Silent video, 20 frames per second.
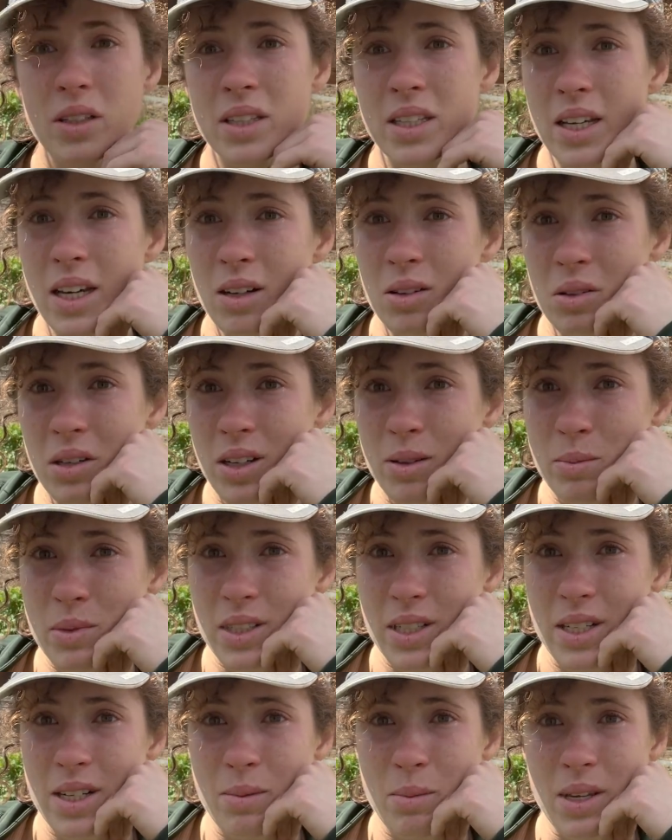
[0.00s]
the outcome's
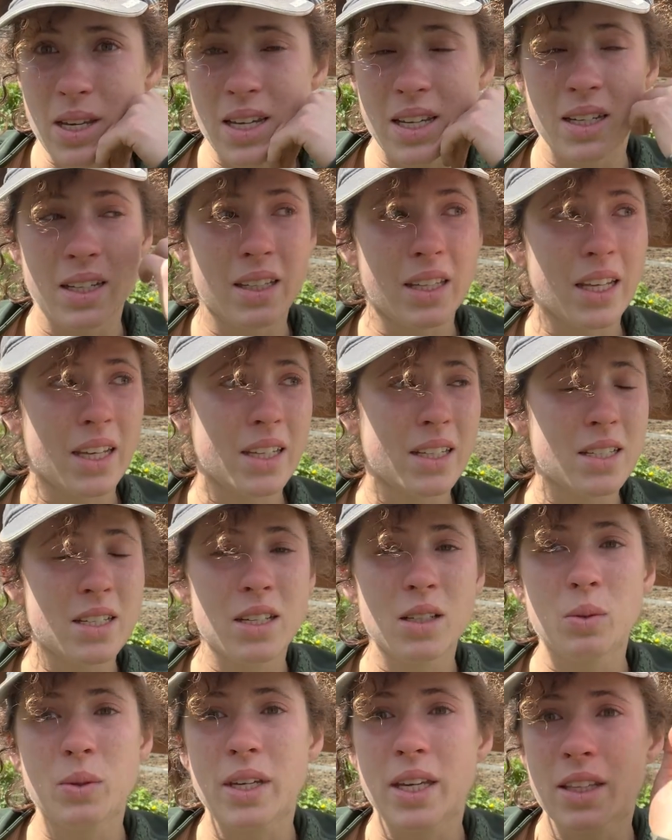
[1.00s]
gonna be, and like
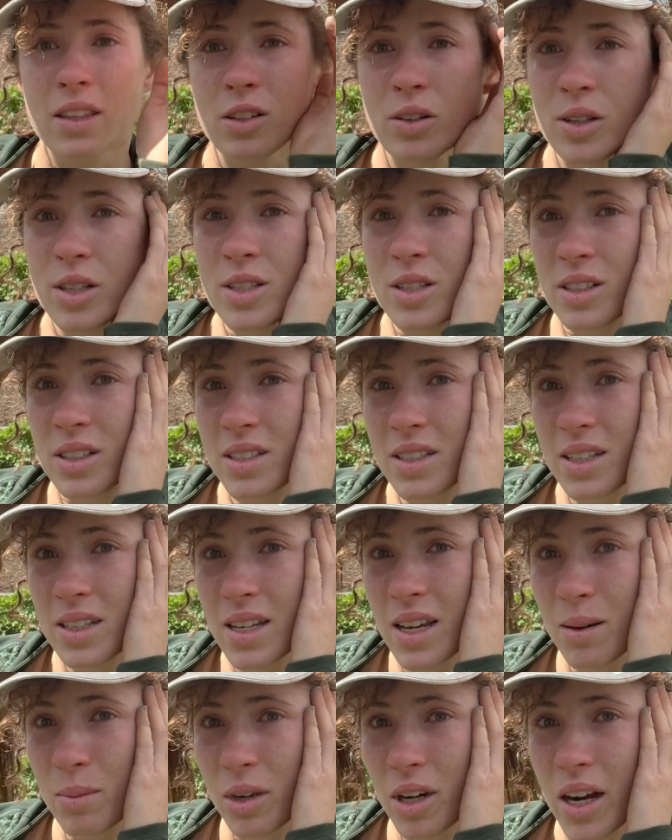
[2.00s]
until we get the results of the
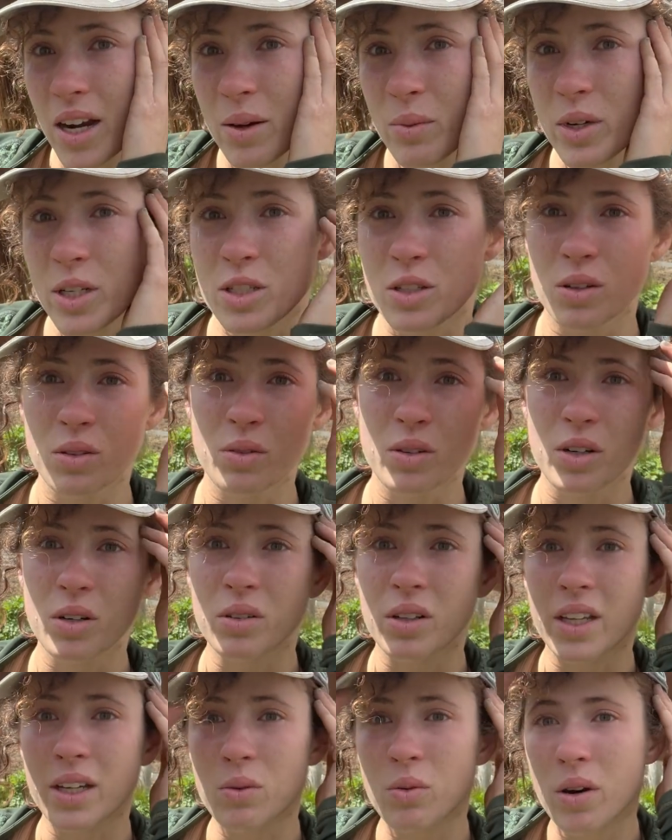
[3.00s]
MRI, we don't know
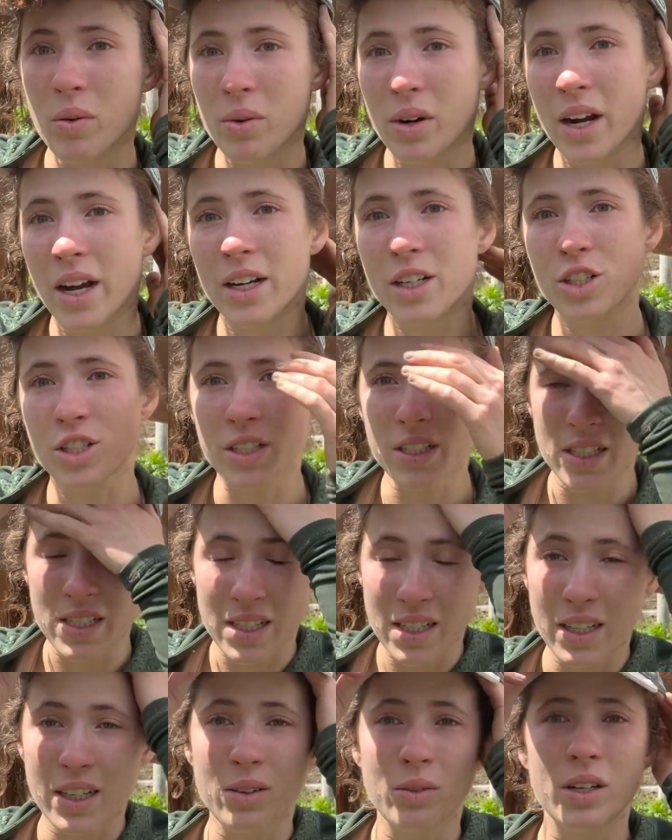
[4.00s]
like what we're actually
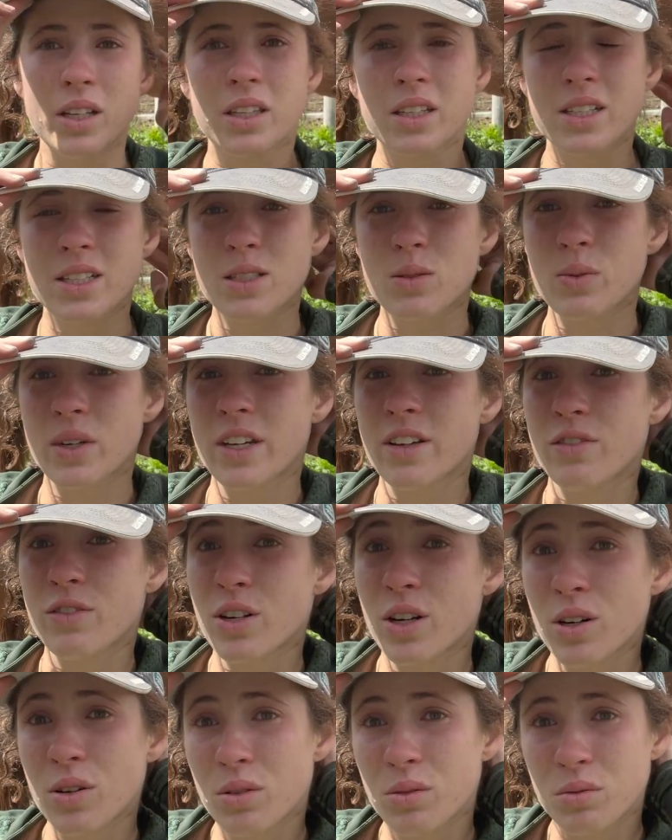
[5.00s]
dealing with, because we have
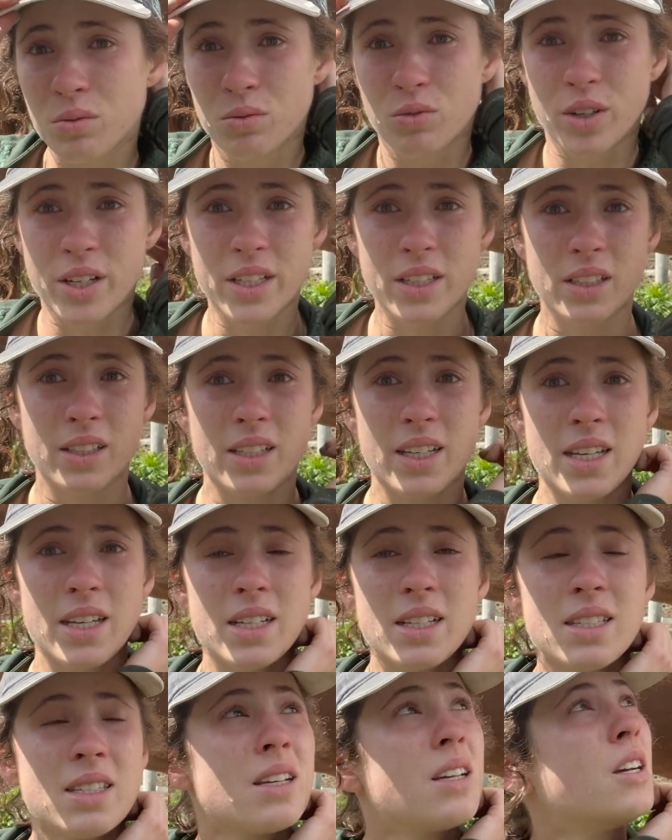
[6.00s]
no real
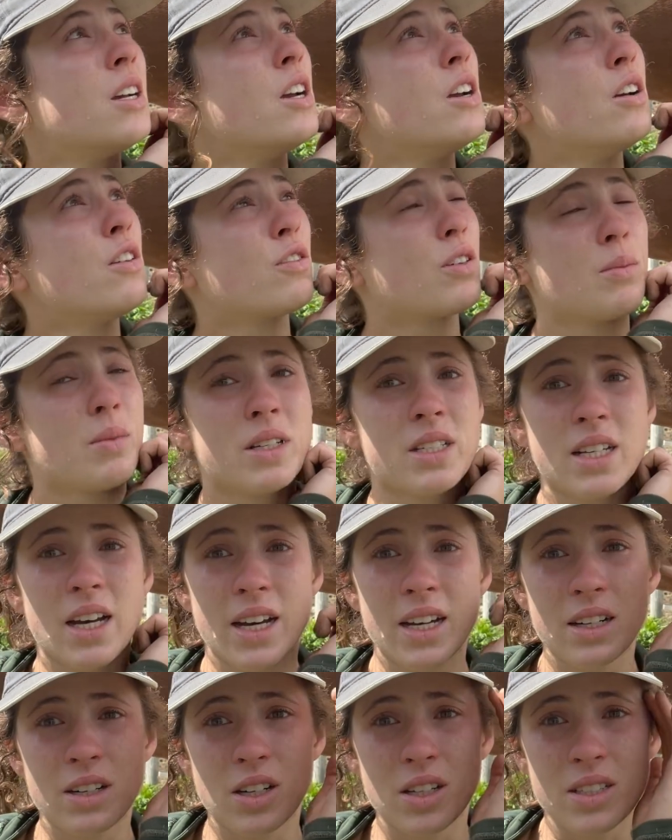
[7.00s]
leads from the
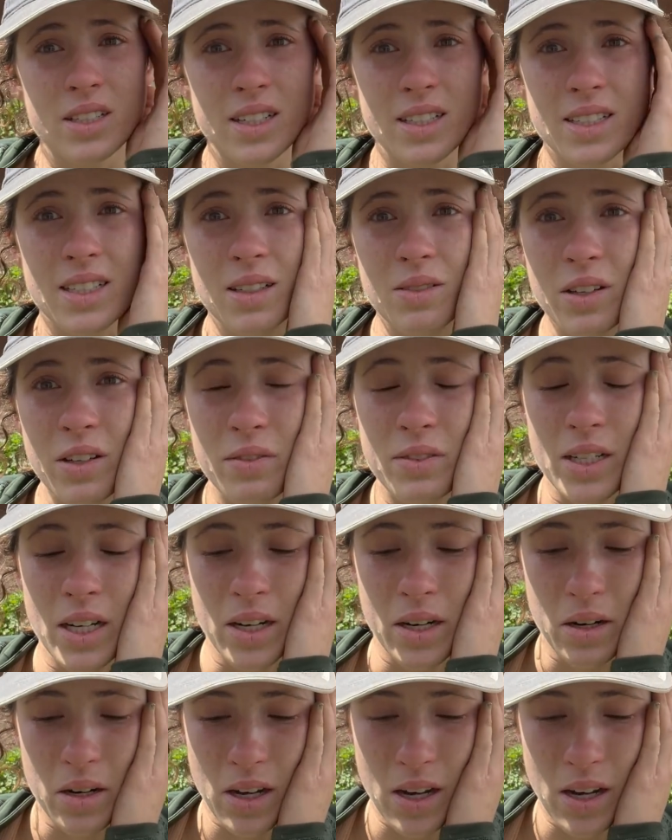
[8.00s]
diagnostics that we've done.